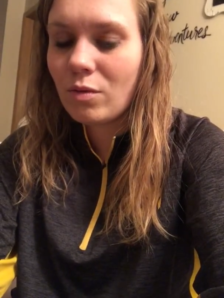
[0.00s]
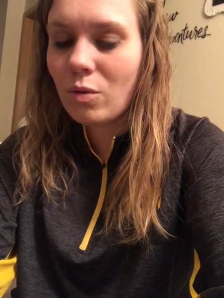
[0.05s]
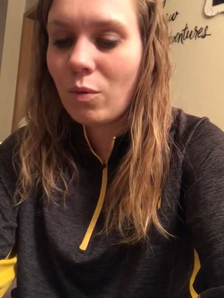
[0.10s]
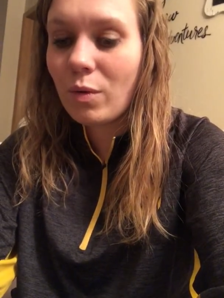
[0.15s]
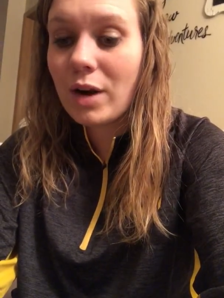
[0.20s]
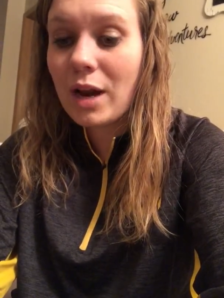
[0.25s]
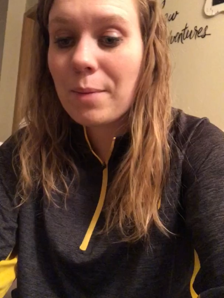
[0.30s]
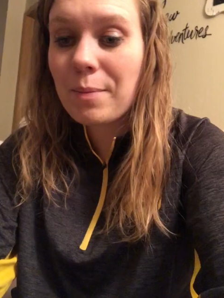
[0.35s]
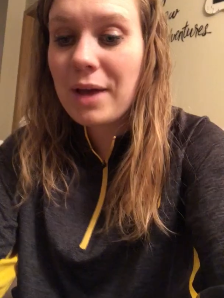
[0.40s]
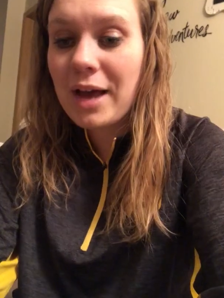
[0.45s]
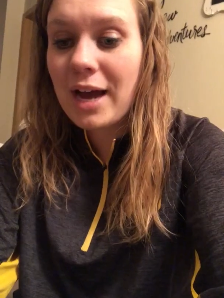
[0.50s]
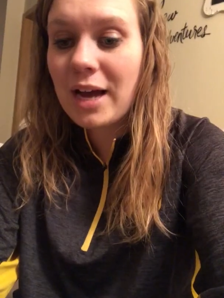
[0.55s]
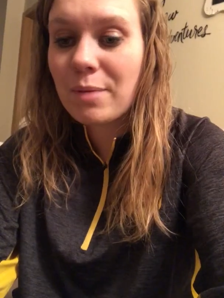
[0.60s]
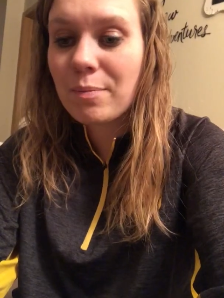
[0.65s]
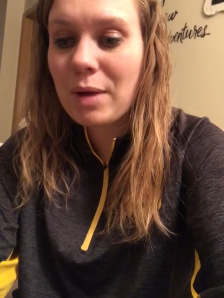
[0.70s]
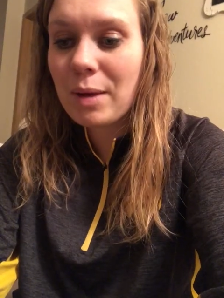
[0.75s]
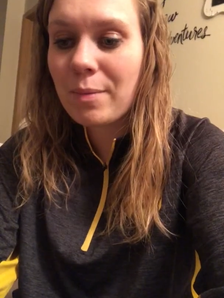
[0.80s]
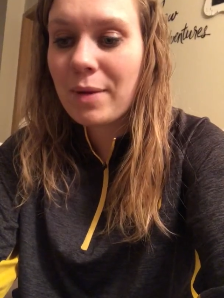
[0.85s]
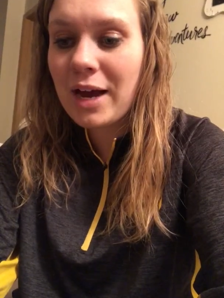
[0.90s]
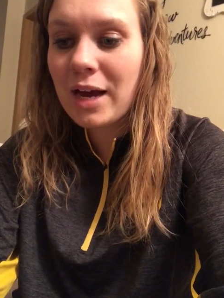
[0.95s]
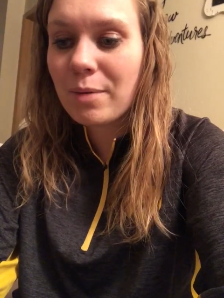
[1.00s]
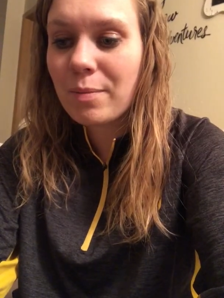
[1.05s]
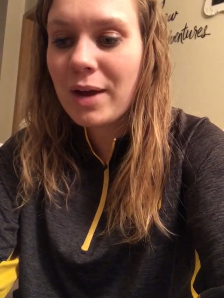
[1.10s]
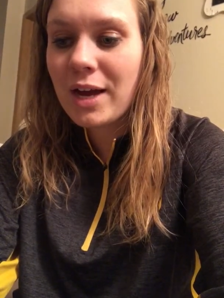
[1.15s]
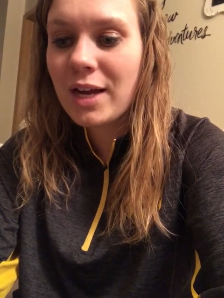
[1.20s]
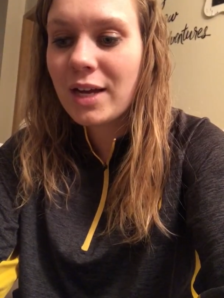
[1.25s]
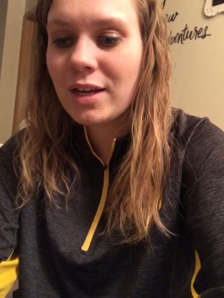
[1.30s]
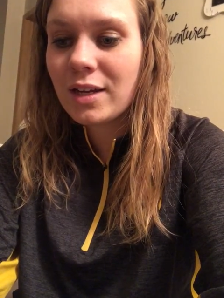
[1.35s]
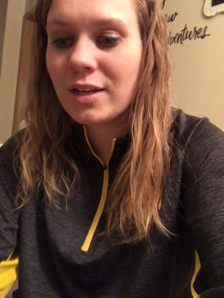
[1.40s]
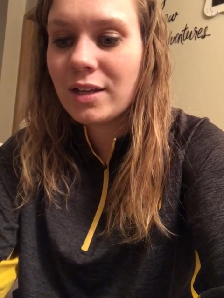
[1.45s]
When I pack my
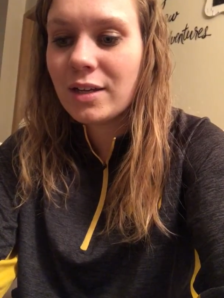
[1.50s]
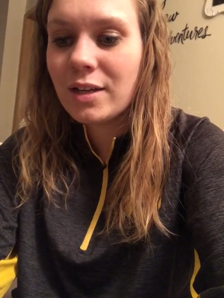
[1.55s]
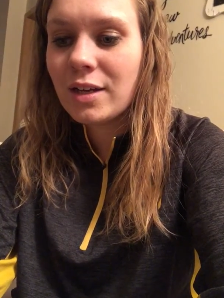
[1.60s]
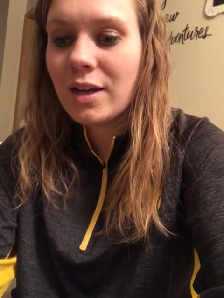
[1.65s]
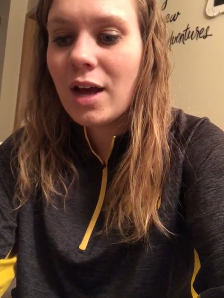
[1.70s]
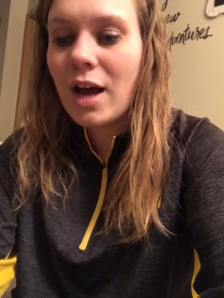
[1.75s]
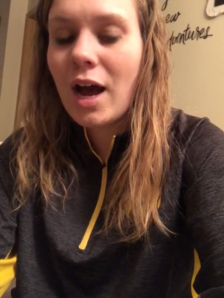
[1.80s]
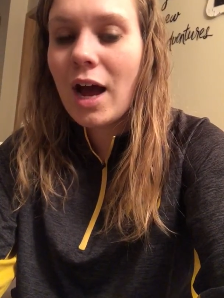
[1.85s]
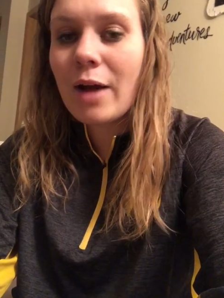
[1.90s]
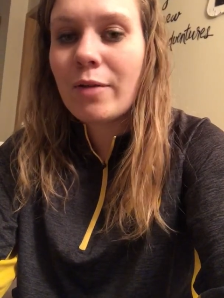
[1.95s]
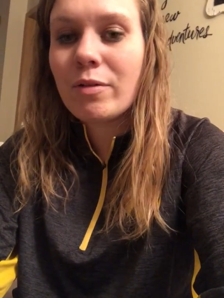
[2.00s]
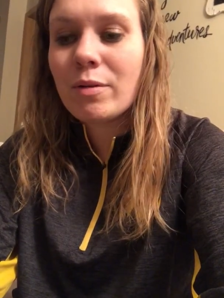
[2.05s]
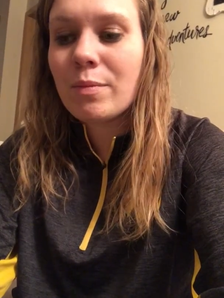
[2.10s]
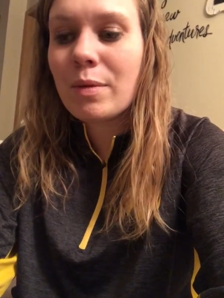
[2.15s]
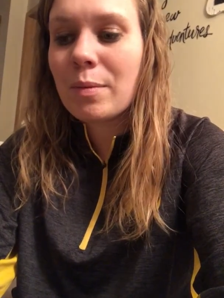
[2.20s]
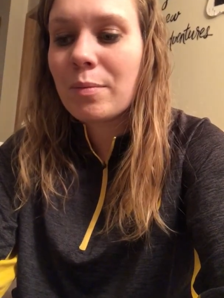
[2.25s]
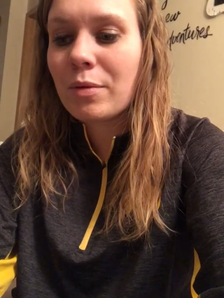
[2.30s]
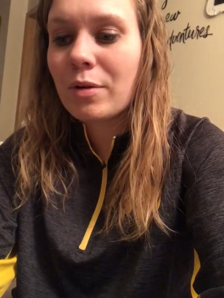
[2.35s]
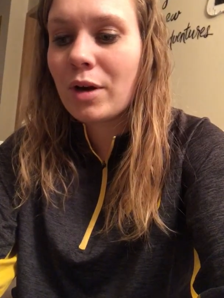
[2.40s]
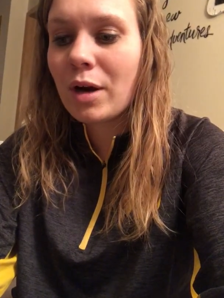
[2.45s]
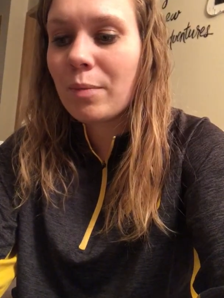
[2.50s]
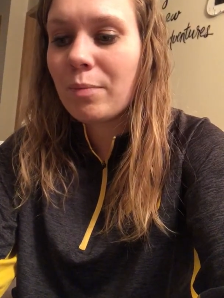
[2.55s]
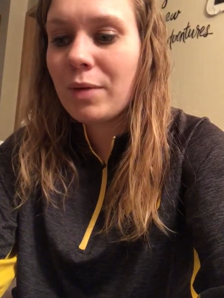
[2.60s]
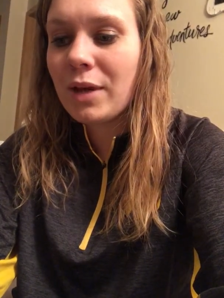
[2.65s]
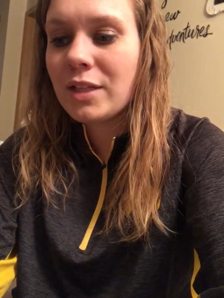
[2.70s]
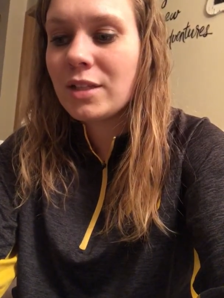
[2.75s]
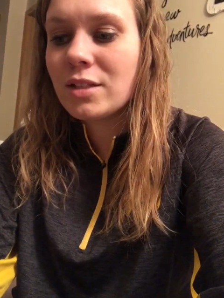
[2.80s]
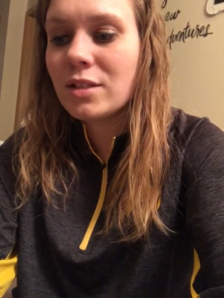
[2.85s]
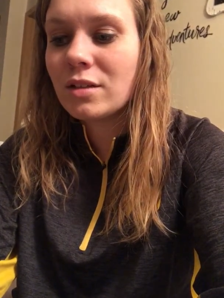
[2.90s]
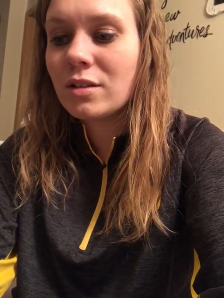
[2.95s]
backpack, I remember a
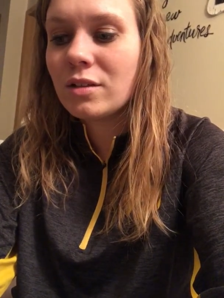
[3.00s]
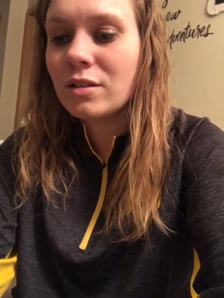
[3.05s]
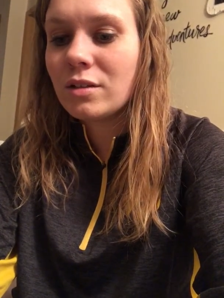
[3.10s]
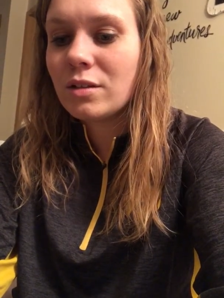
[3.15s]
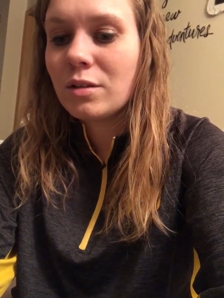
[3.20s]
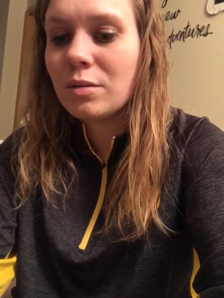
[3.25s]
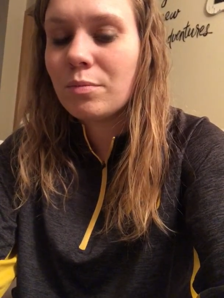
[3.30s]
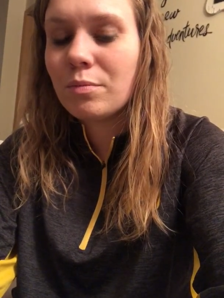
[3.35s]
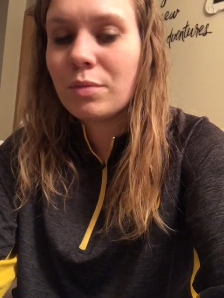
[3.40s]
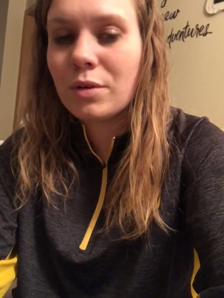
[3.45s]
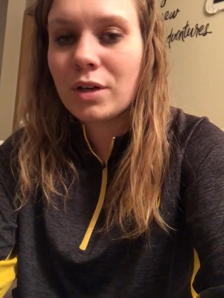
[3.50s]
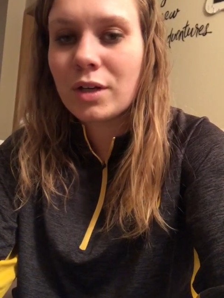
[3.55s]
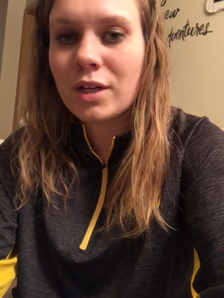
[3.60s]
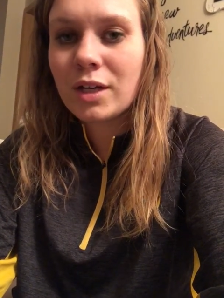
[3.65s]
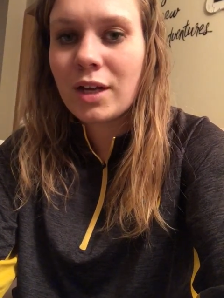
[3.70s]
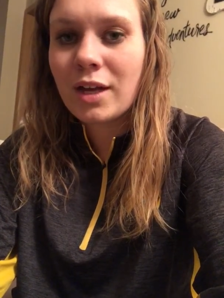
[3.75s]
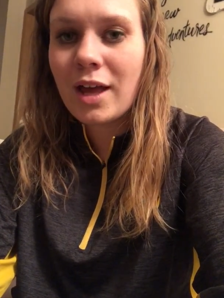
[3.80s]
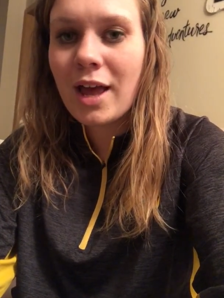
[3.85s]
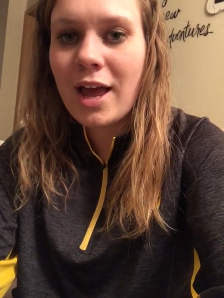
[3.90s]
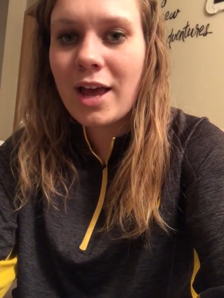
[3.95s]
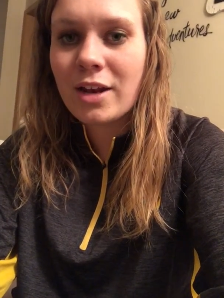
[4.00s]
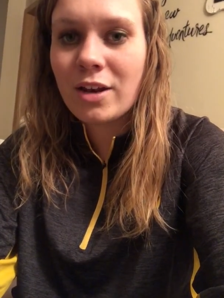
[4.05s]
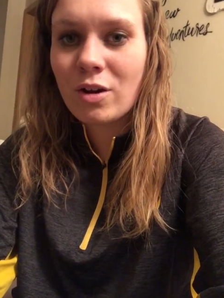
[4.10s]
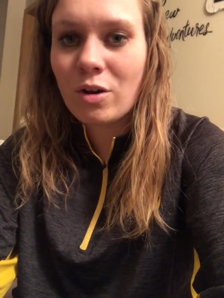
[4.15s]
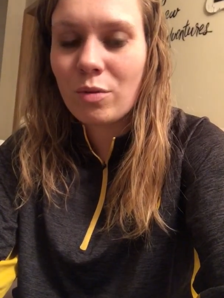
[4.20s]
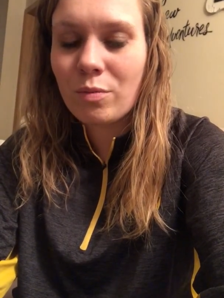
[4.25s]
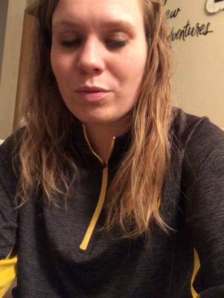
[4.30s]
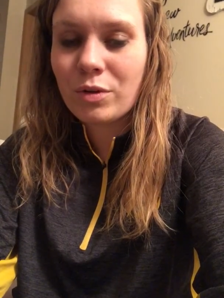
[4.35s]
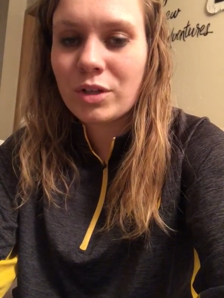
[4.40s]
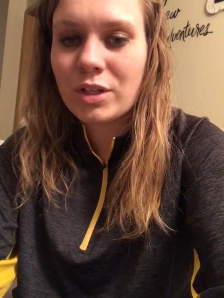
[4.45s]
pencil, book, and
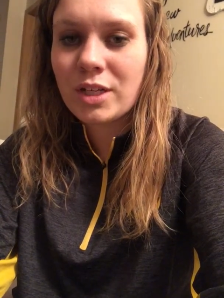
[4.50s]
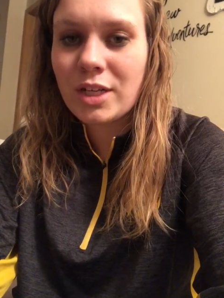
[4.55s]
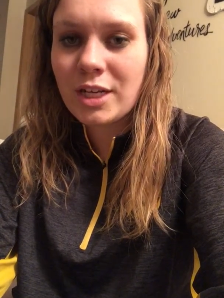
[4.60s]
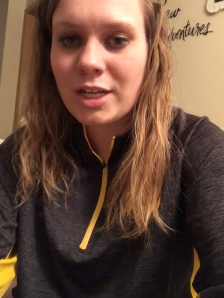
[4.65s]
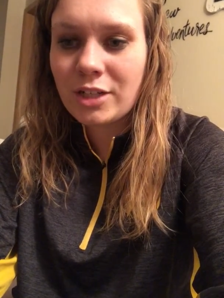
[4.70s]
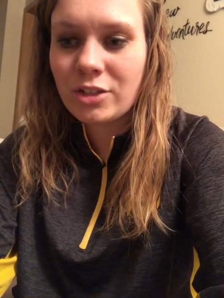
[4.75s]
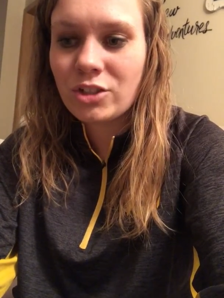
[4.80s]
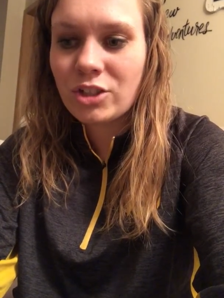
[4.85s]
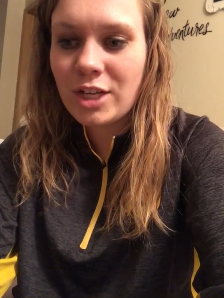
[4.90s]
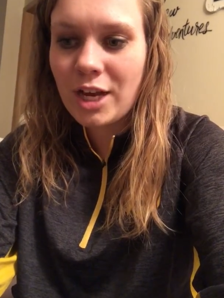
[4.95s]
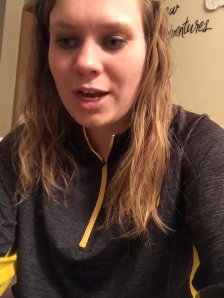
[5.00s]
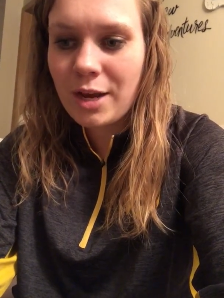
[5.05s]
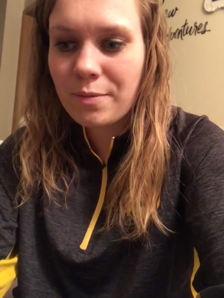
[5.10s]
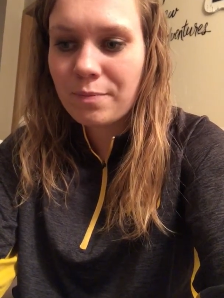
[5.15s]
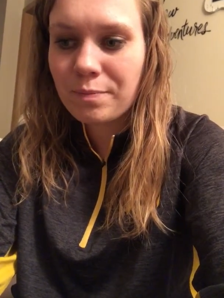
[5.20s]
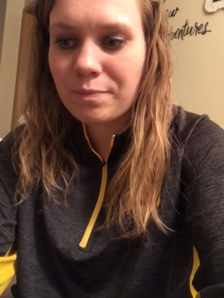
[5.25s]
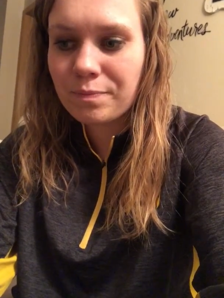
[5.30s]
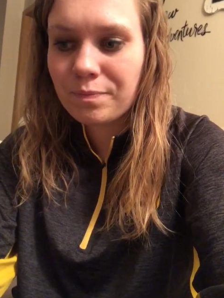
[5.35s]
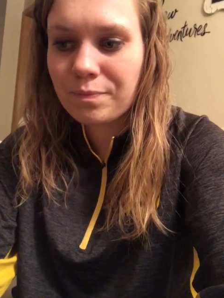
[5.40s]
notebook each day.